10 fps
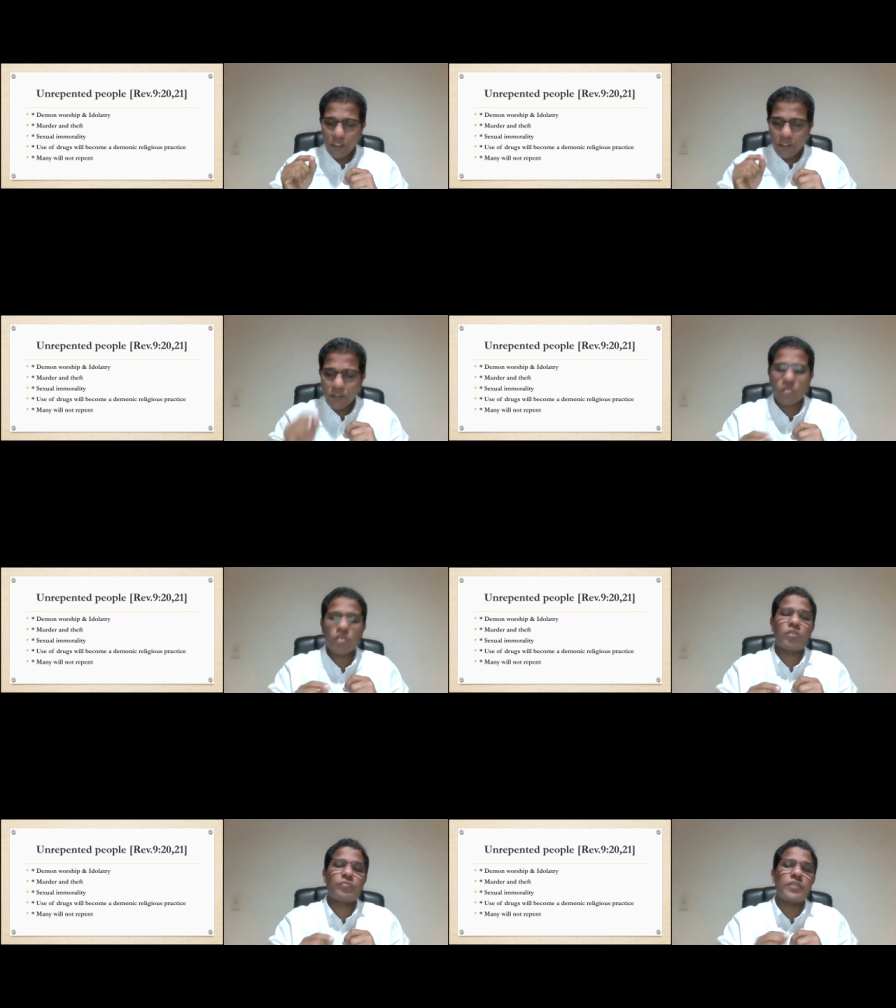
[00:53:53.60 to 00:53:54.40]

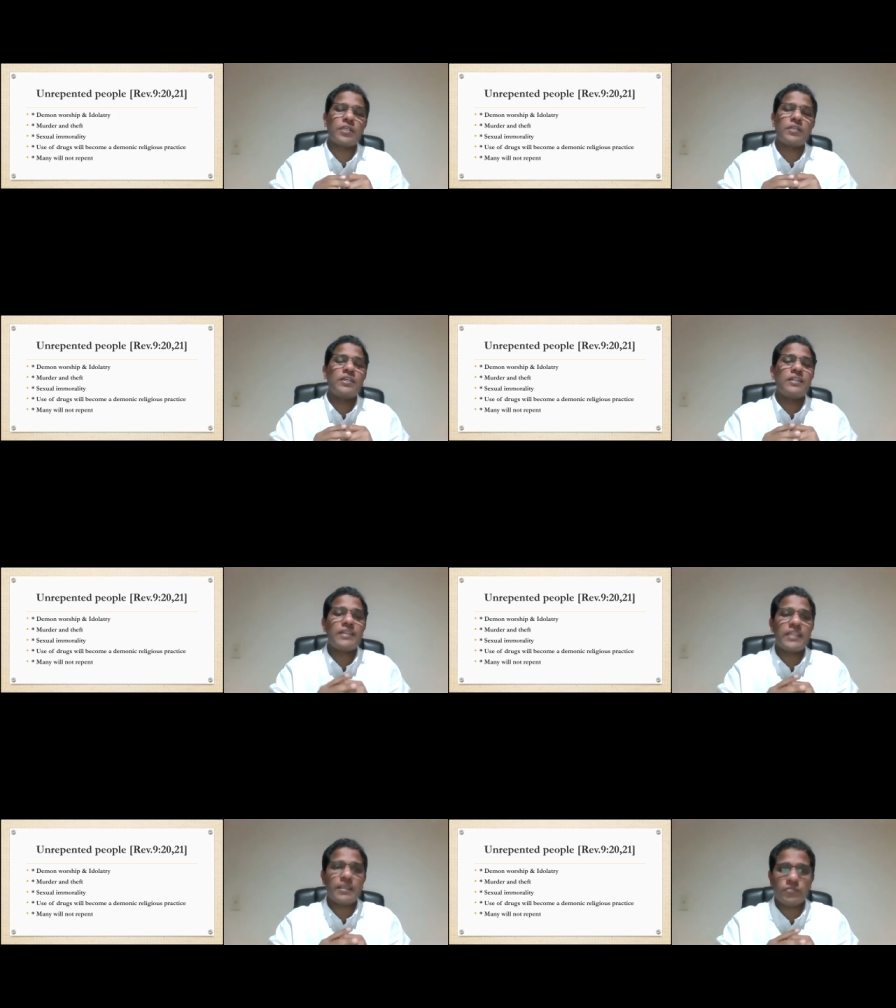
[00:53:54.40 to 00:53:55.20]
nor of their
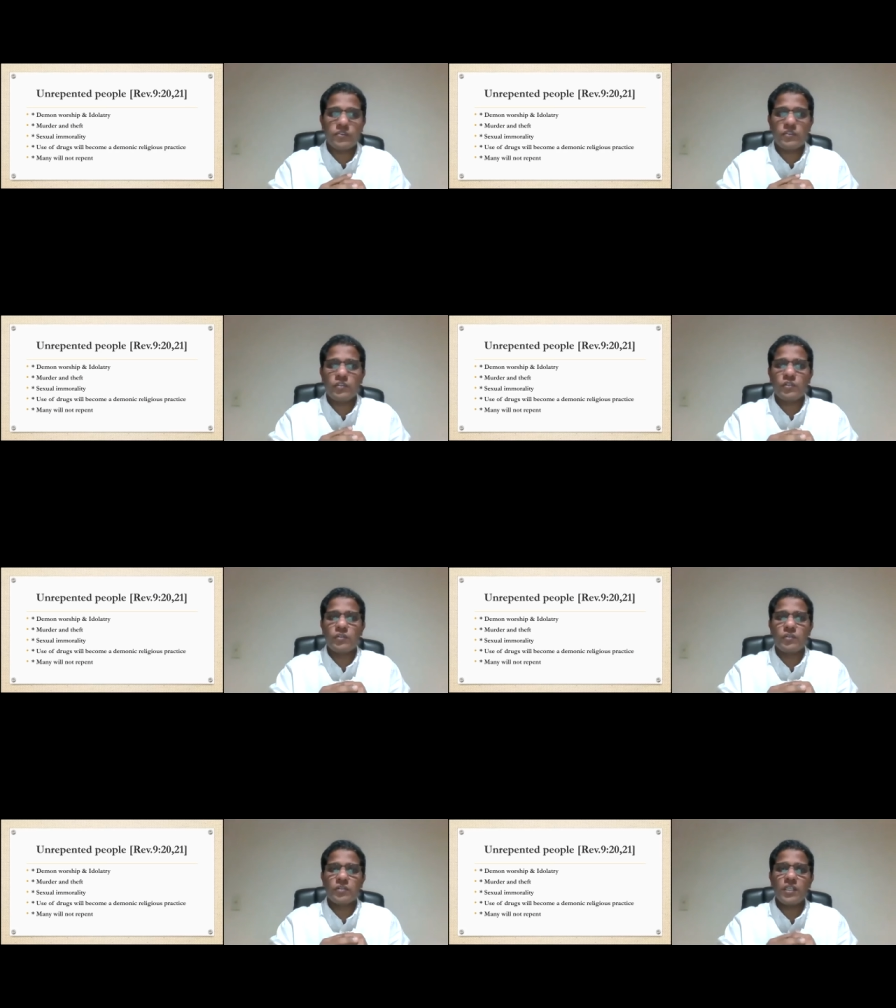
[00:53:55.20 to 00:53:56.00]
thefts.
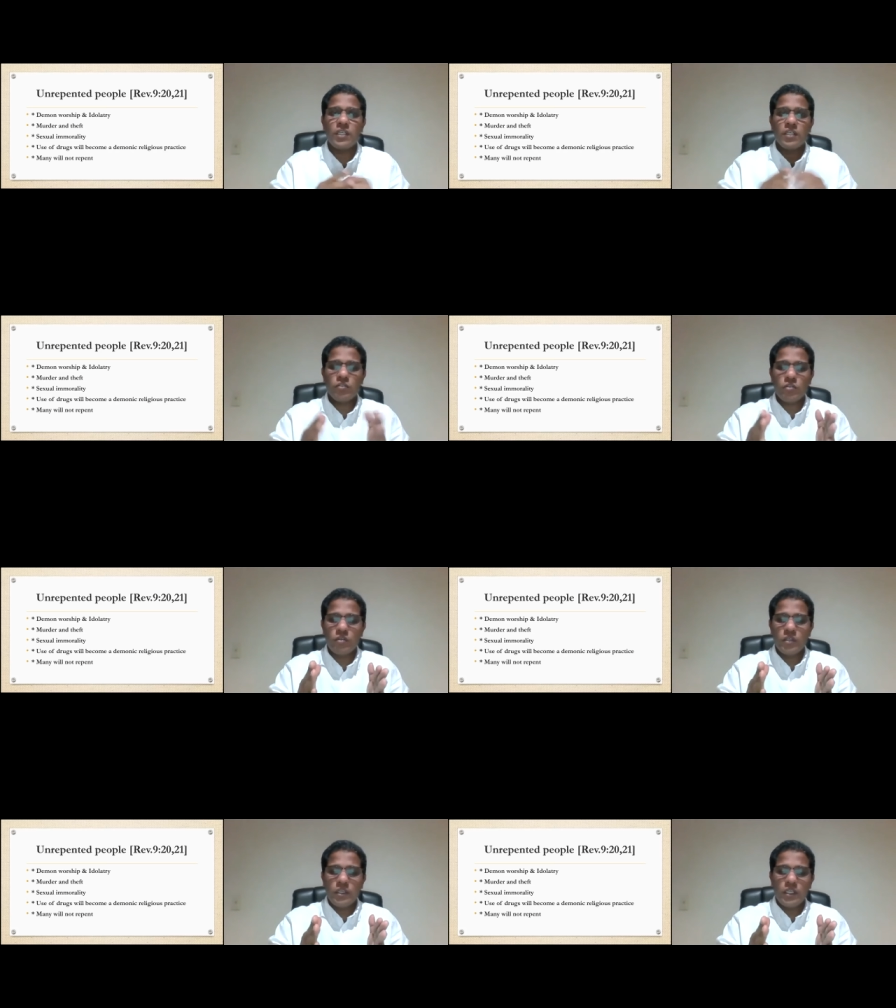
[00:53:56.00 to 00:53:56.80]
Okay?
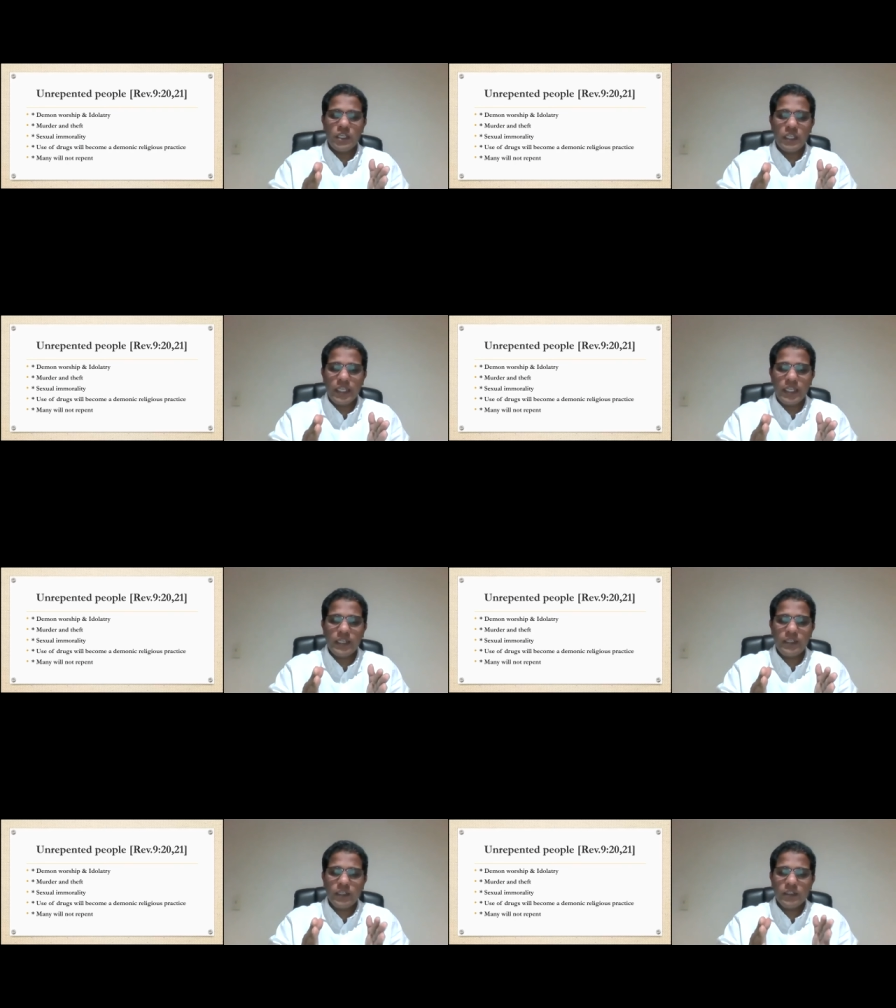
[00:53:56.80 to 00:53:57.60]
So
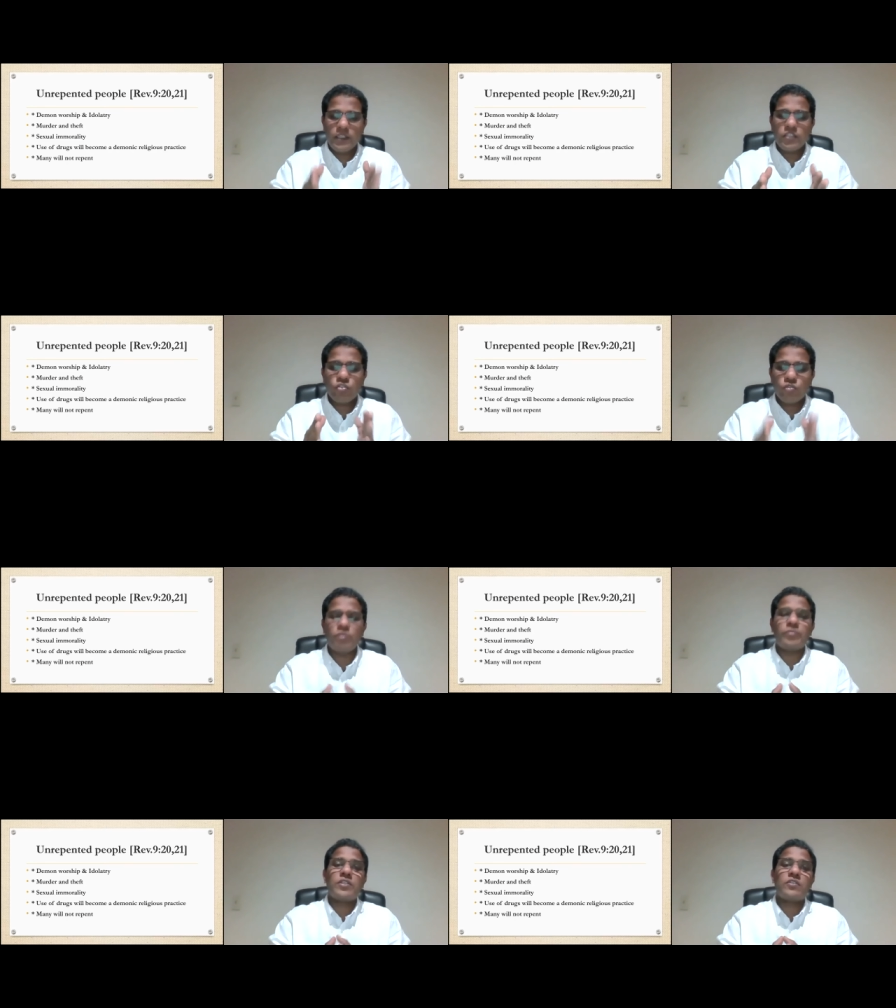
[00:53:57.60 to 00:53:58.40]
in these two
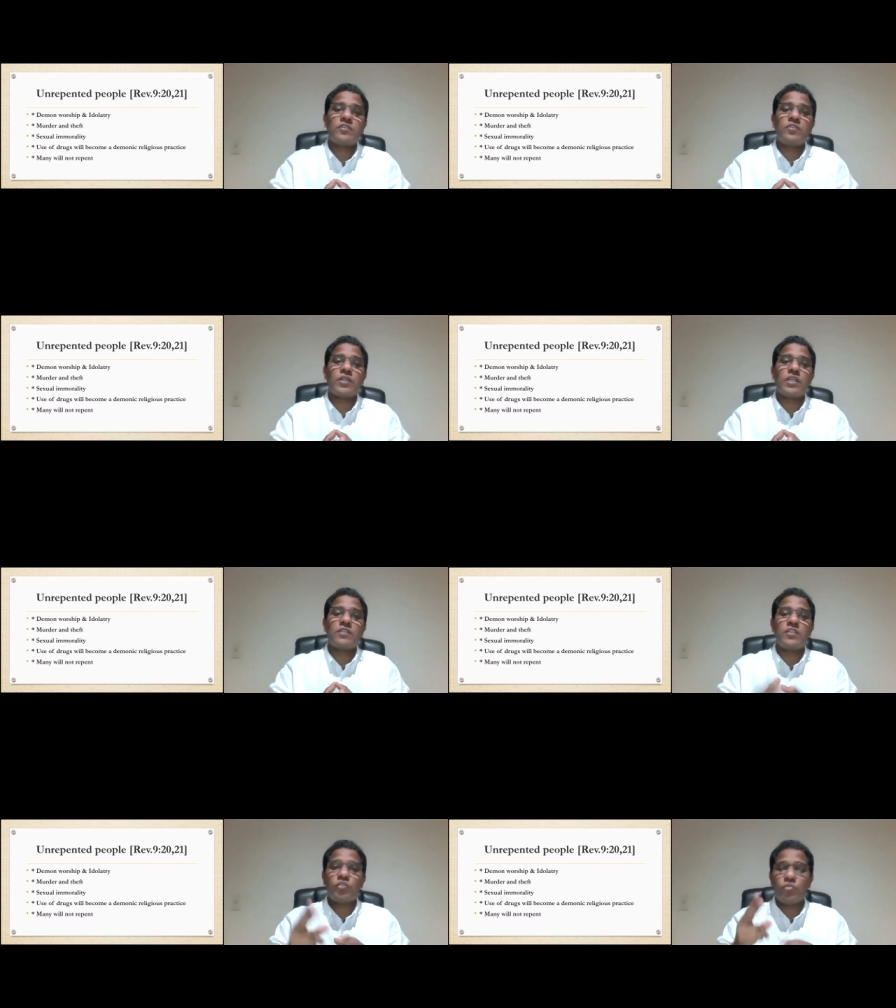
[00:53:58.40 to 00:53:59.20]
verses, you can
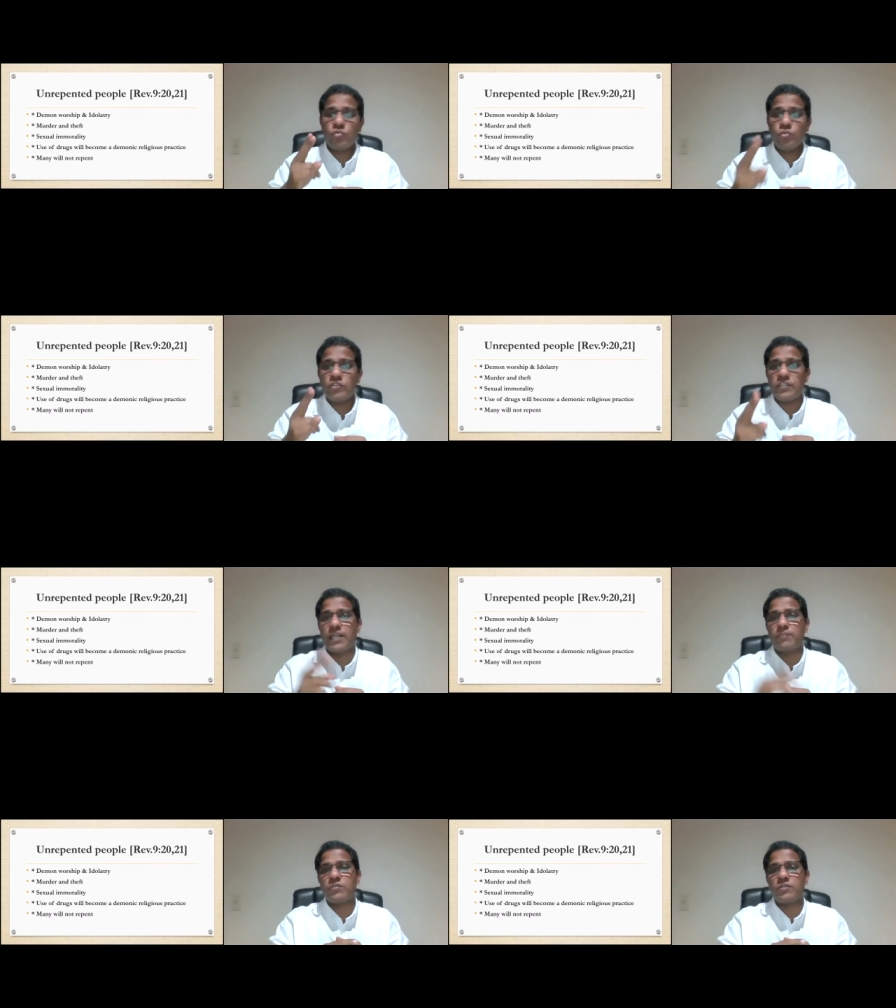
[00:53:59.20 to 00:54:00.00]
see two
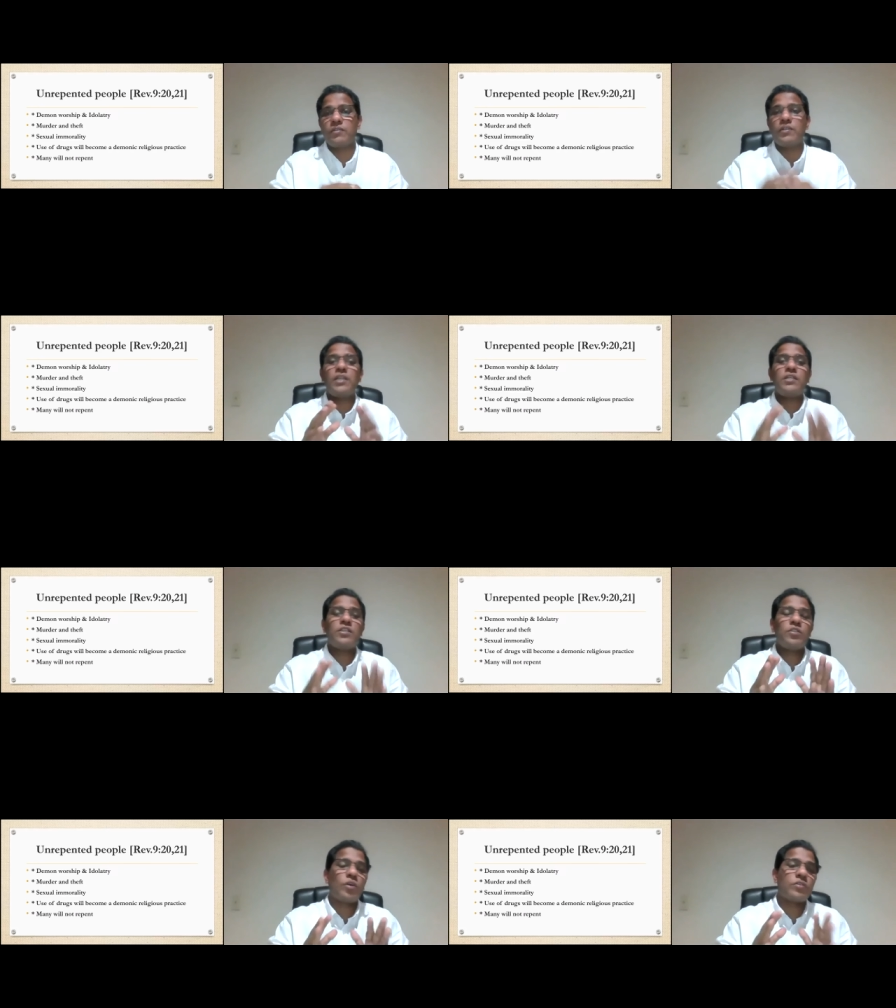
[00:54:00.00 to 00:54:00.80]
times they did
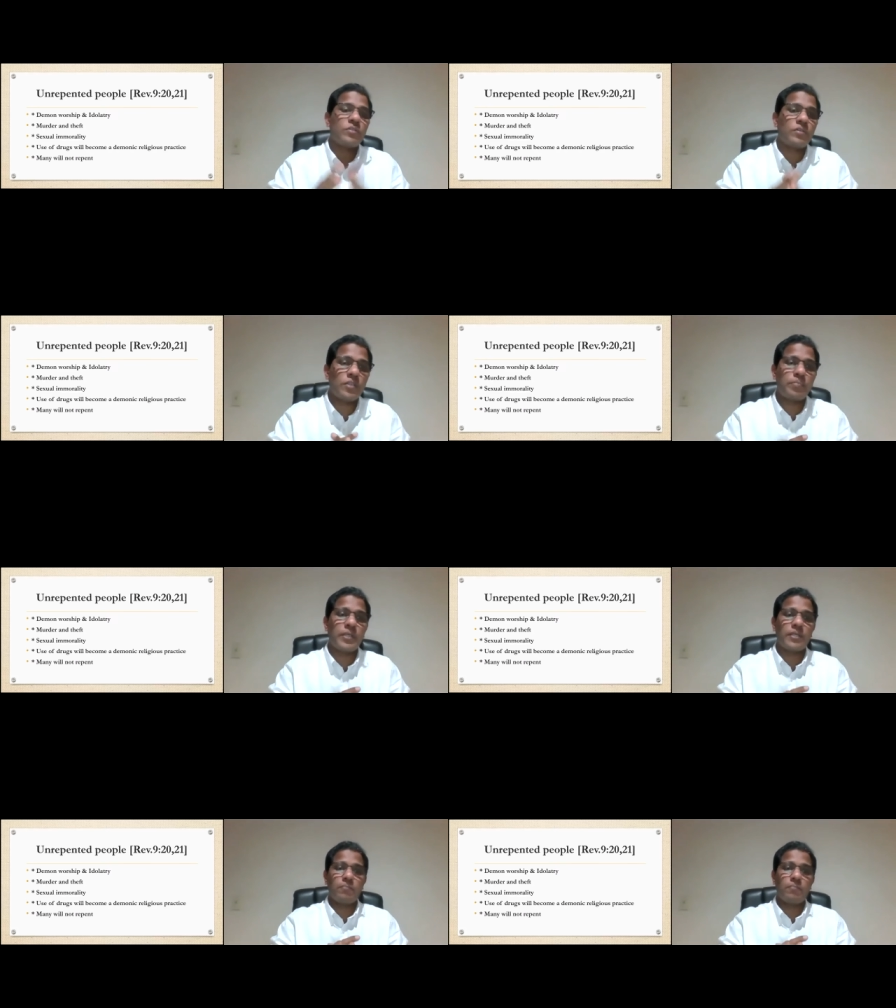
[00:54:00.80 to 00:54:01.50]
not repent.